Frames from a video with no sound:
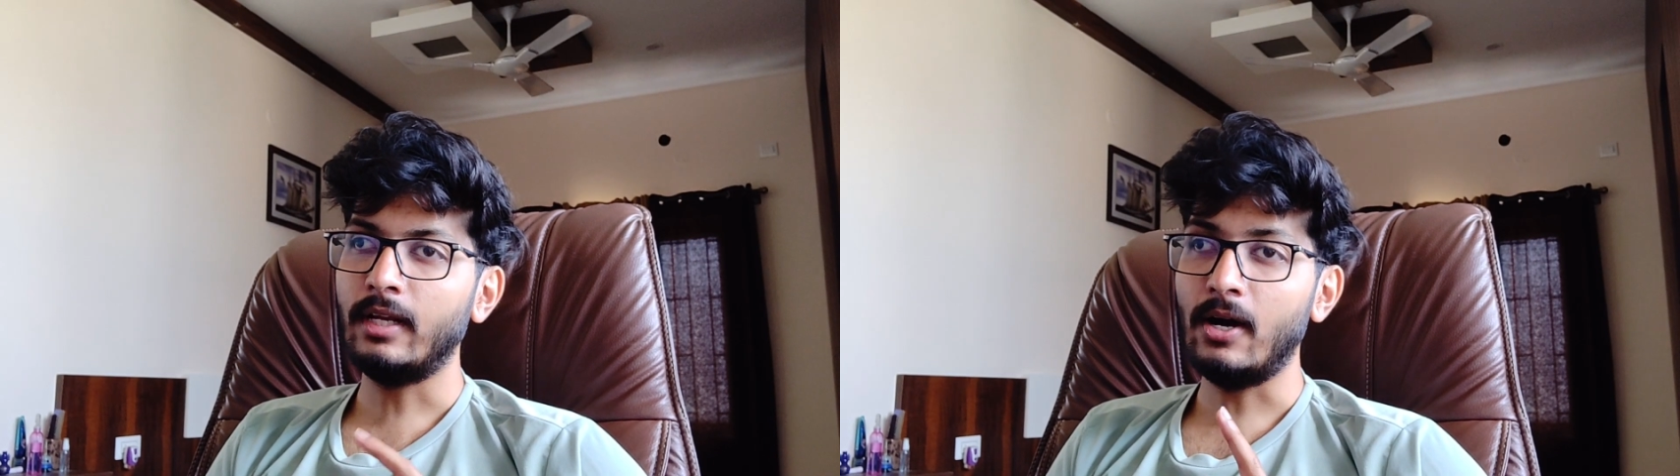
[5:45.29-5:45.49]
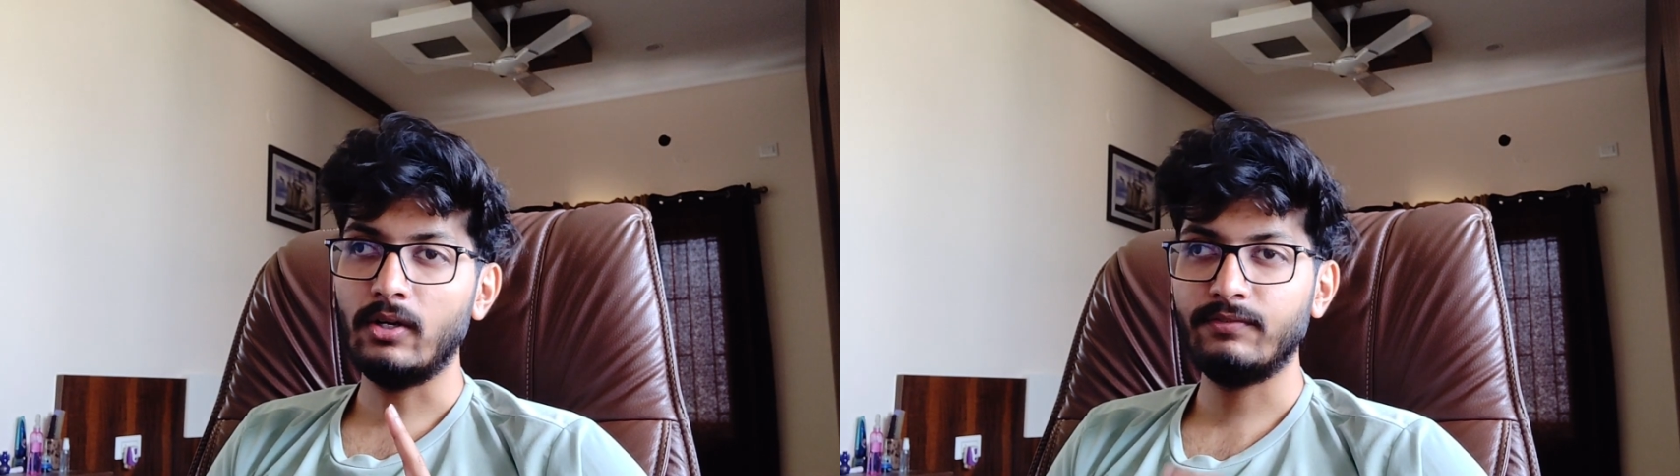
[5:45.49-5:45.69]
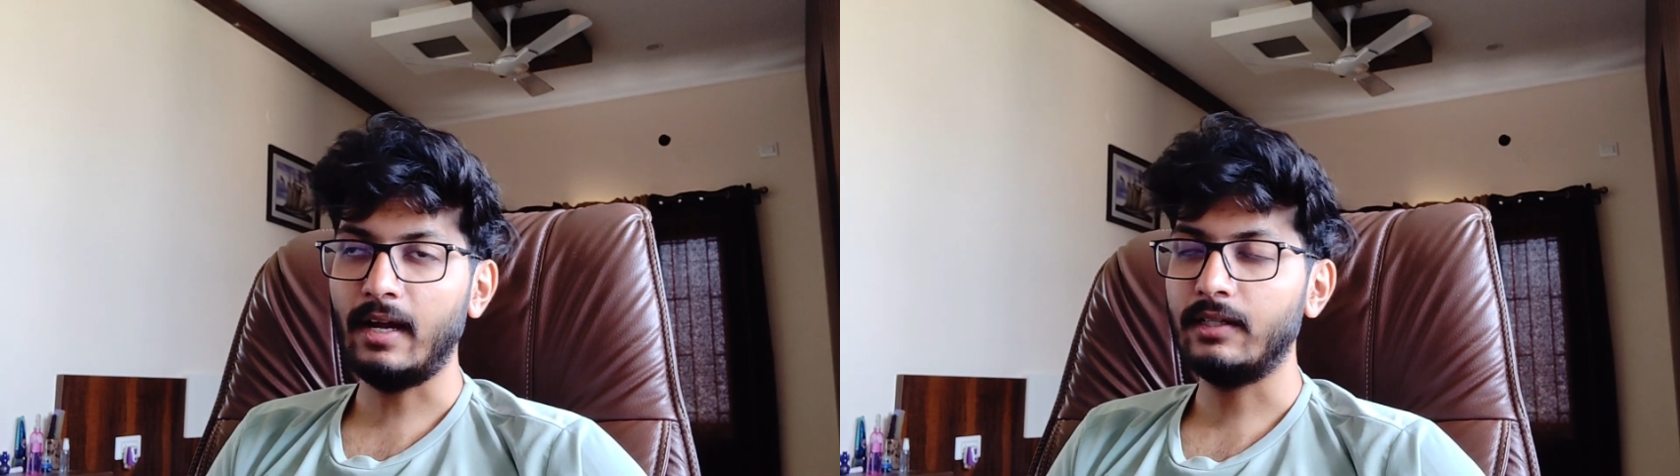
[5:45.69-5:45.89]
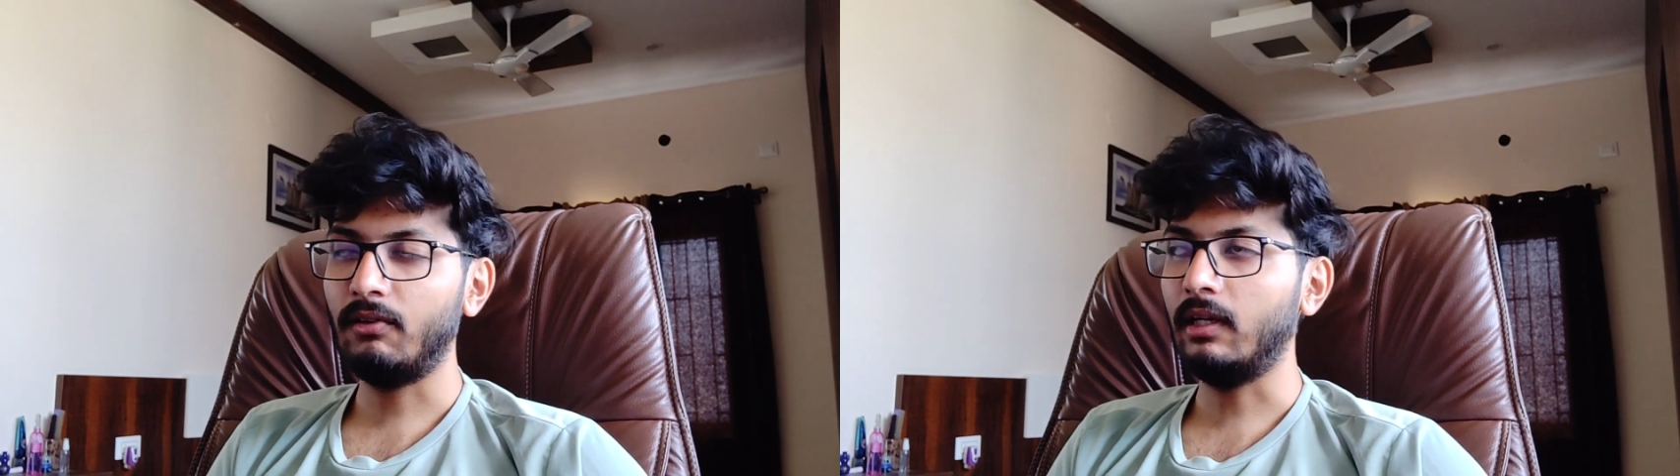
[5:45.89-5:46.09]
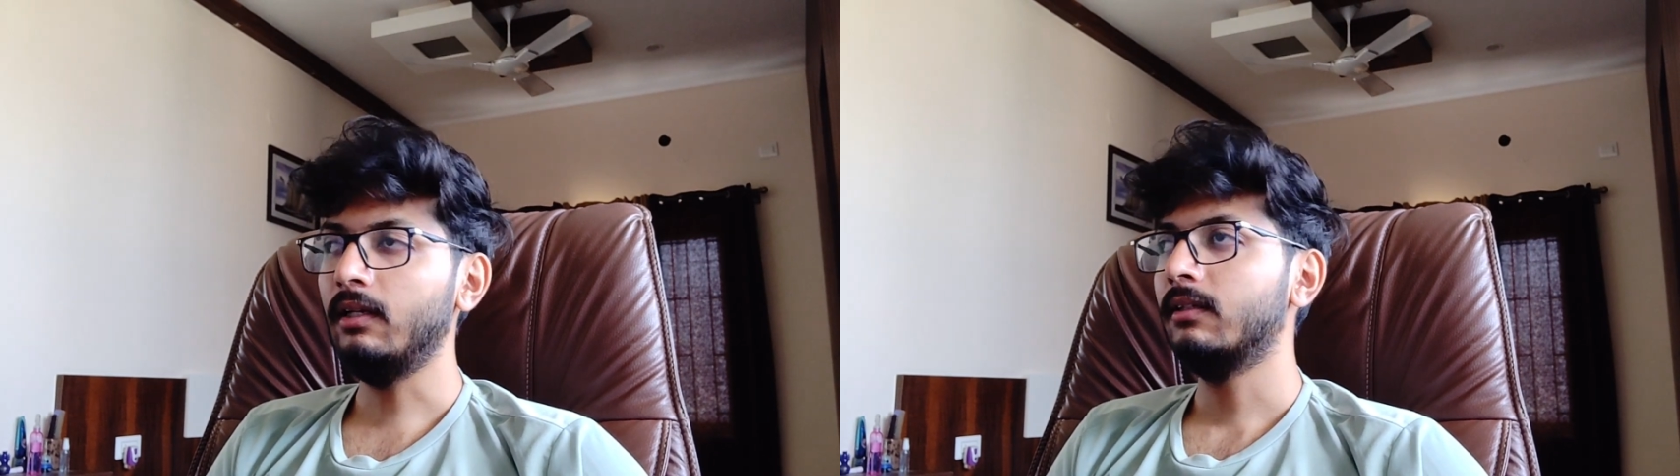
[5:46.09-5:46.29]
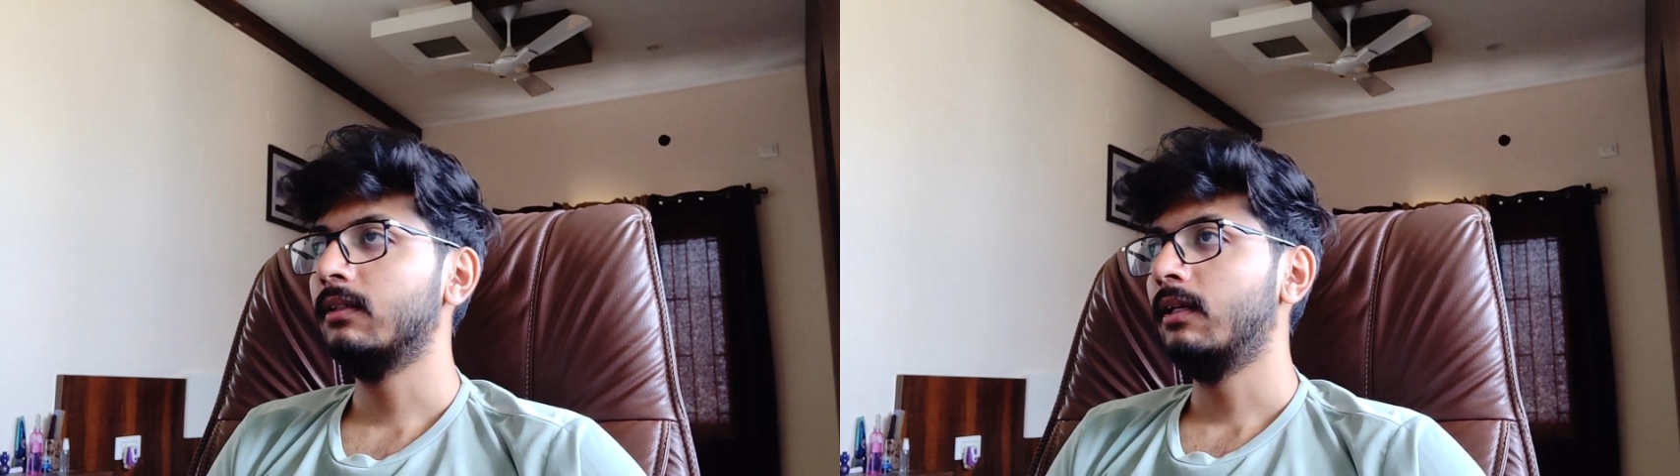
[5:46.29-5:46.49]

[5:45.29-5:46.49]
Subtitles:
Horn Factory.